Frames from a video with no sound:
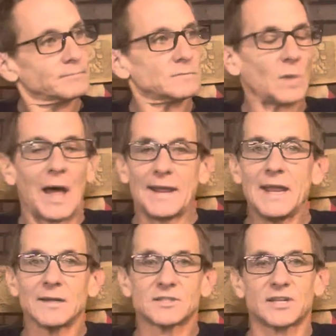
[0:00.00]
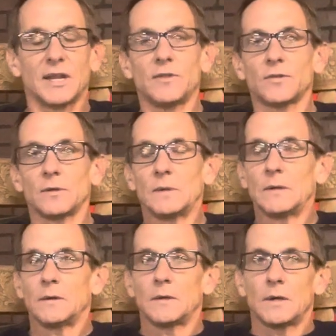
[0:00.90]
like hen's teeth.
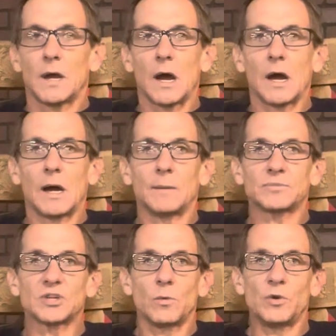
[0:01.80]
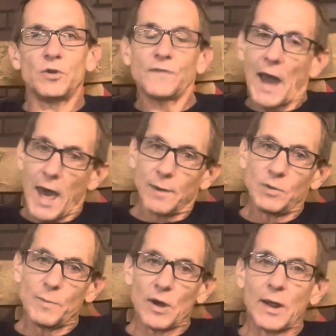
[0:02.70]
So when you've got them,
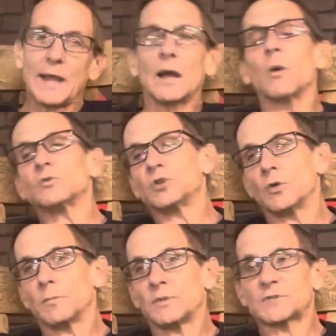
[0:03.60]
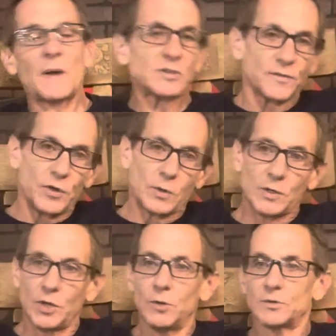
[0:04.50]
you better hang on to them, especially if you
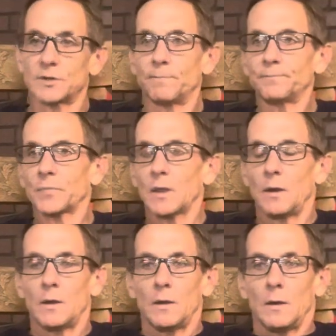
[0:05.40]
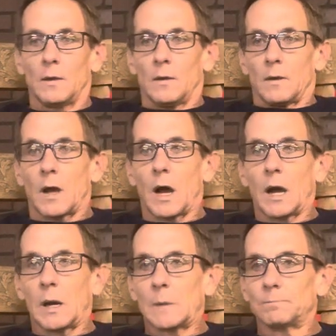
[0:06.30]
can use them.
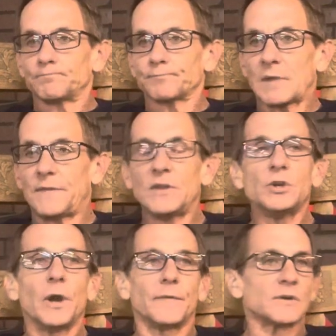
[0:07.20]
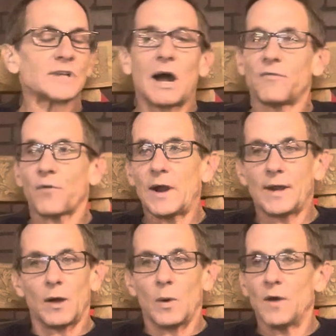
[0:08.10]
And then, you know, there's
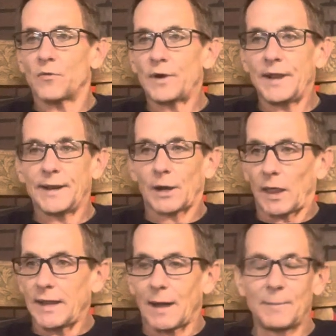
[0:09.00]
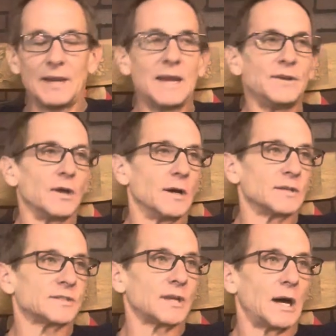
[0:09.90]
Alfredo over in Italy. I mean, he
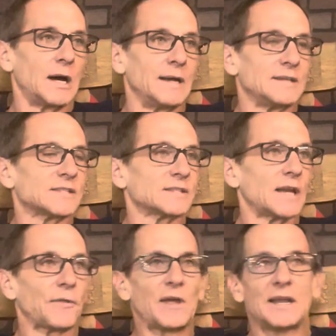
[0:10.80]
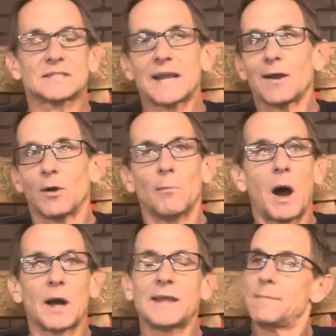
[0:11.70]
does, I think it's
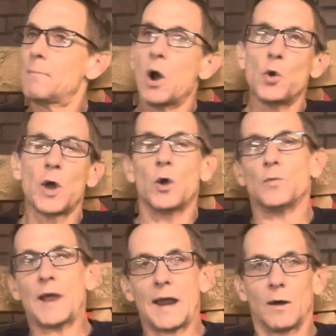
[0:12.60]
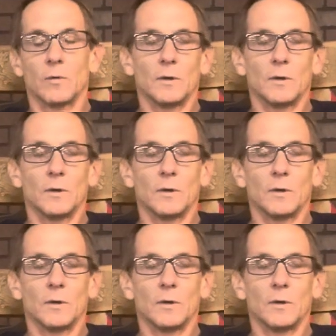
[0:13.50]
Aermacchi Moto now.